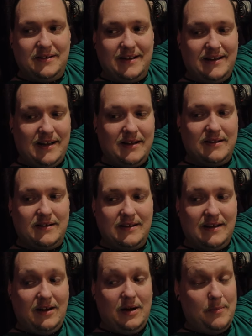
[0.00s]
You know,
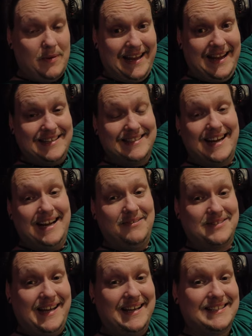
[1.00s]
I was eager to
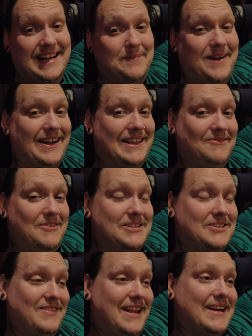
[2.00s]
get back in the room
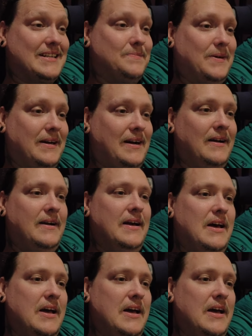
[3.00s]
to relax. But